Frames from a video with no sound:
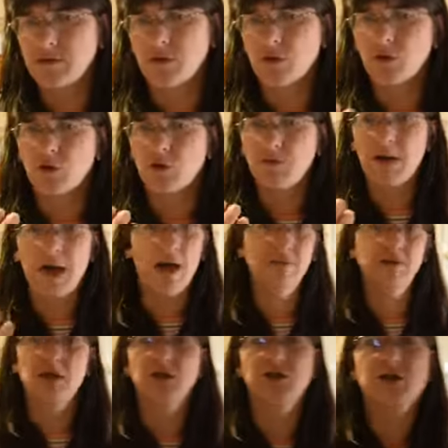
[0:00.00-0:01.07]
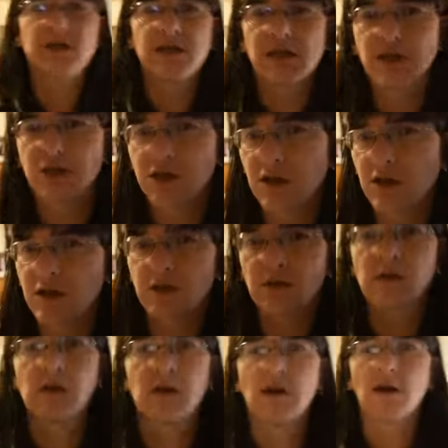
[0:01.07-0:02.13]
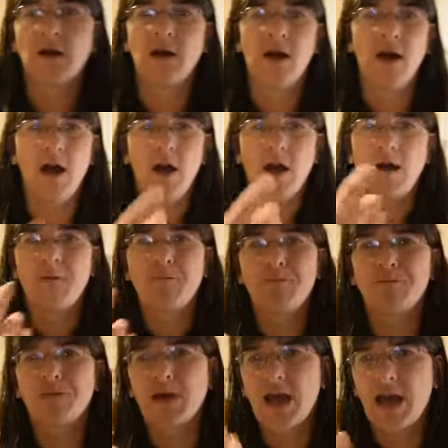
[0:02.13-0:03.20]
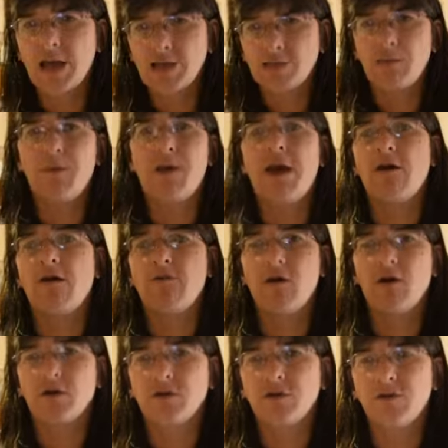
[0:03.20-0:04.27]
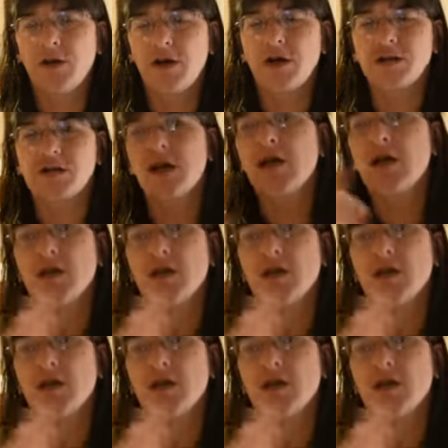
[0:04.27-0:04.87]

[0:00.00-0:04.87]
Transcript: Or perhaps I should teach you how to prepare a model first.